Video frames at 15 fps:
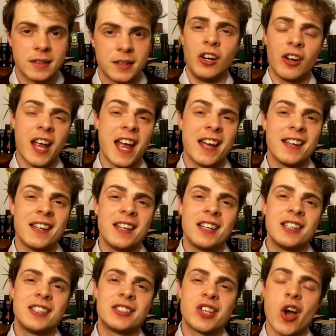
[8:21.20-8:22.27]
Okay,
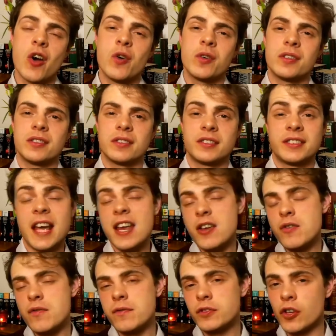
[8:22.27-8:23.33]
so say
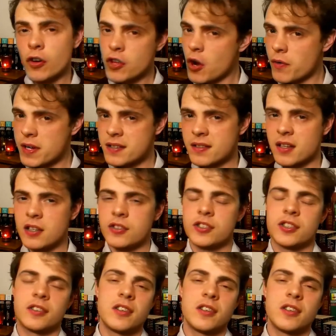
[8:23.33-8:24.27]
you've done all your research,